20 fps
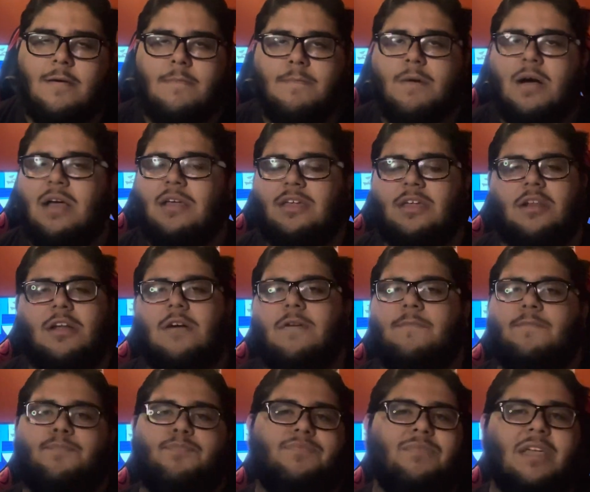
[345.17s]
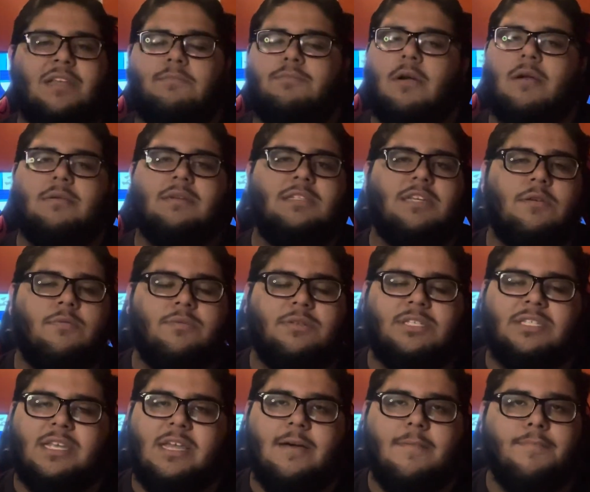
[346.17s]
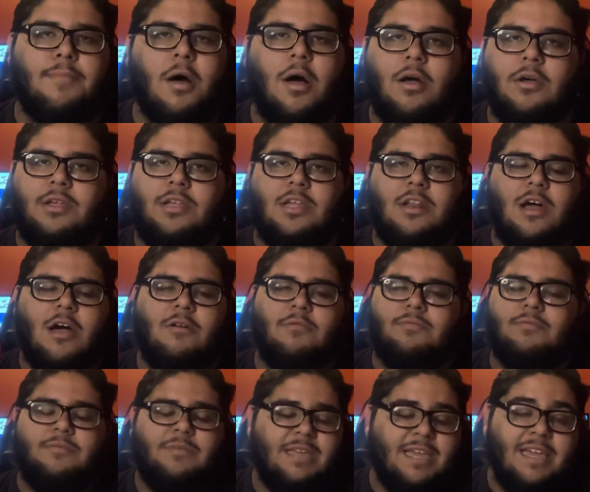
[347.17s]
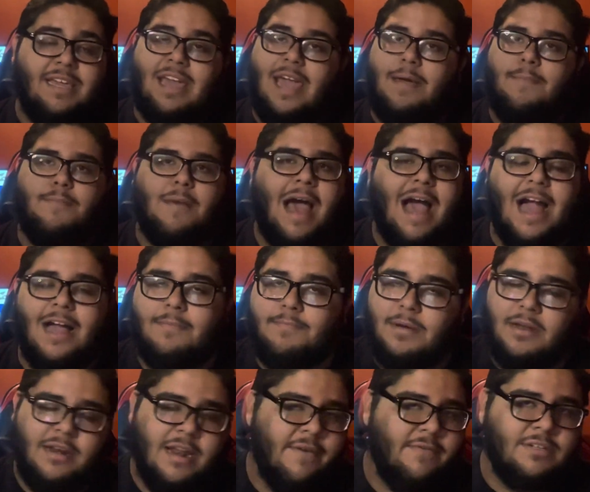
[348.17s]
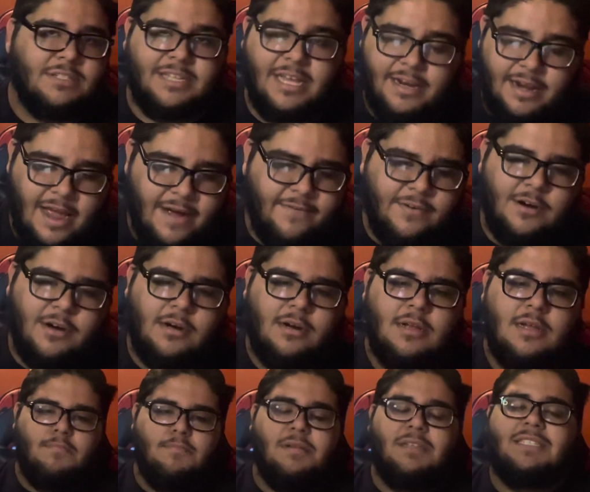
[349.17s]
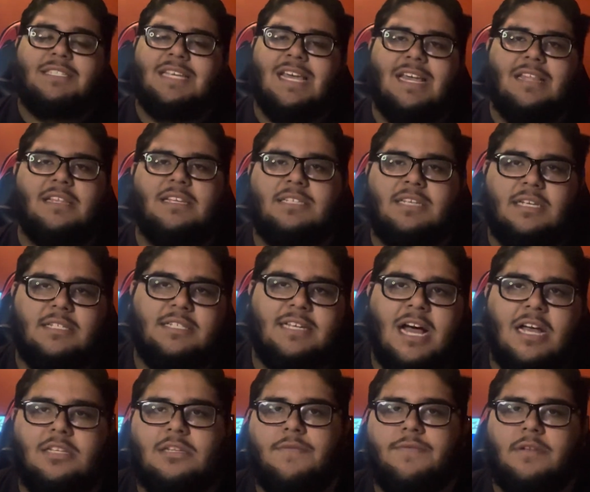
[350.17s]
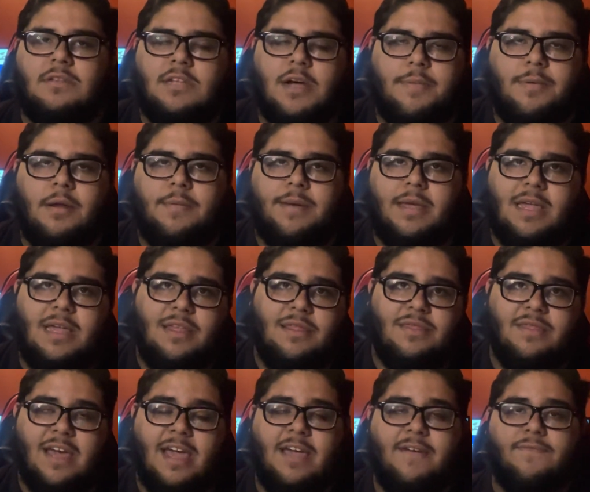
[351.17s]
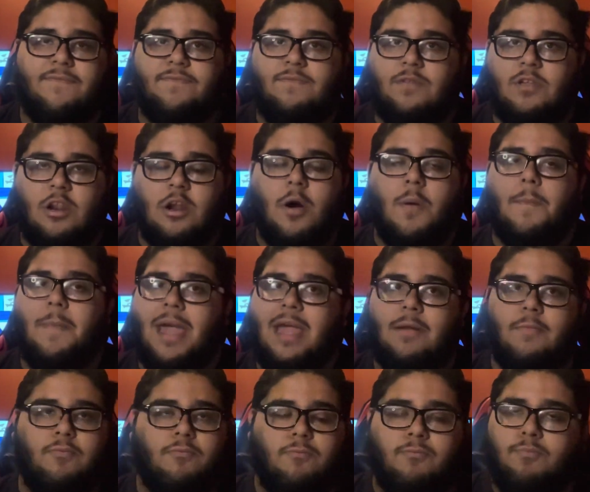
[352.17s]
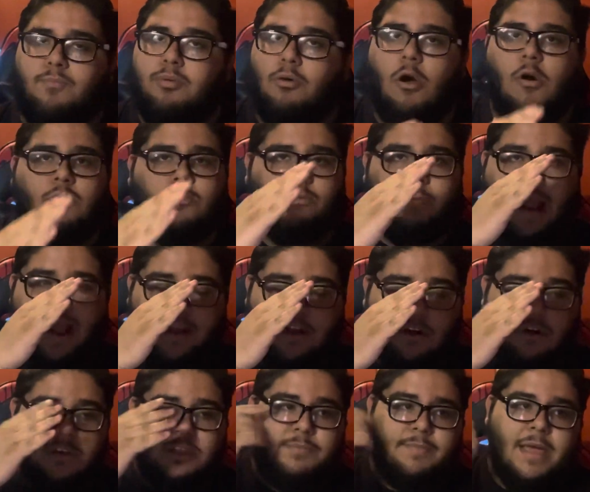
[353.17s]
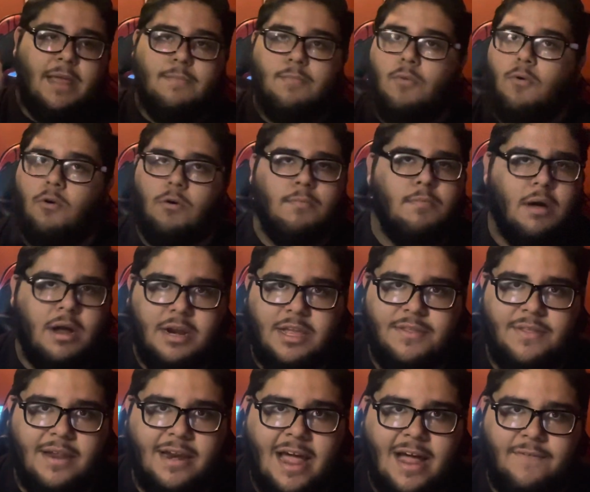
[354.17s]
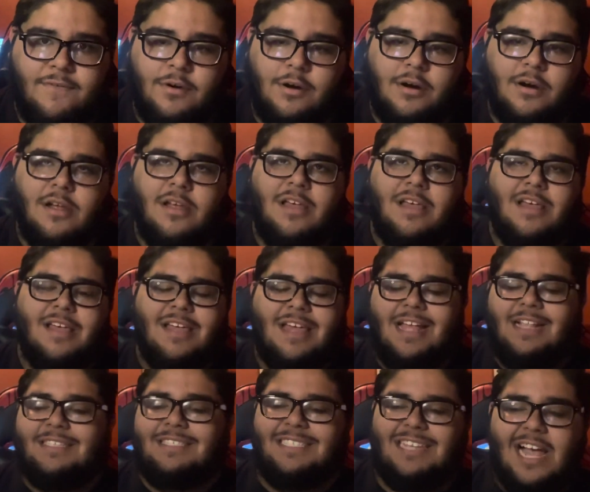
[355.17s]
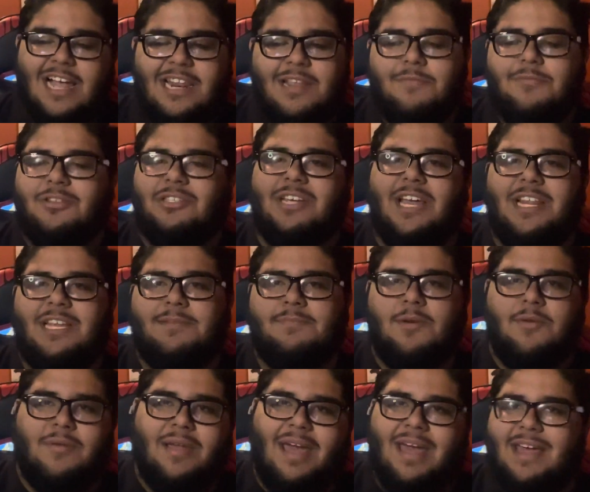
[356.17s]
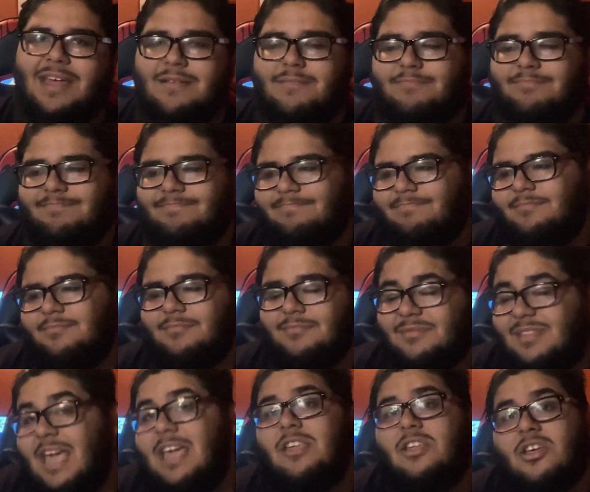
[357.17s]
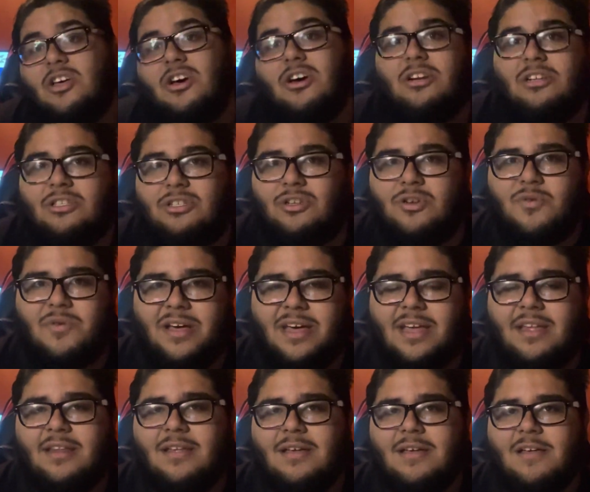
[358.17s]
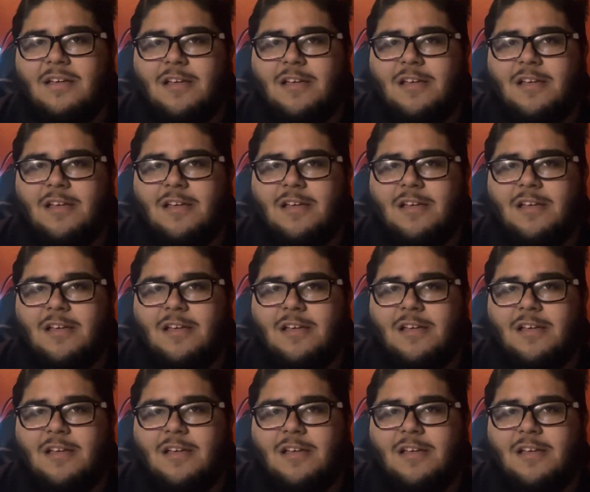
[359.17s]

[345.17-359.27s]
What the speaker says: But, you know, they probably did it with CM Punk, you know. He came back, but never say never. But seeing the success of the WWE, they've, you know, broke records, made more money than ever. And signing Mercedes Moné, they could do it.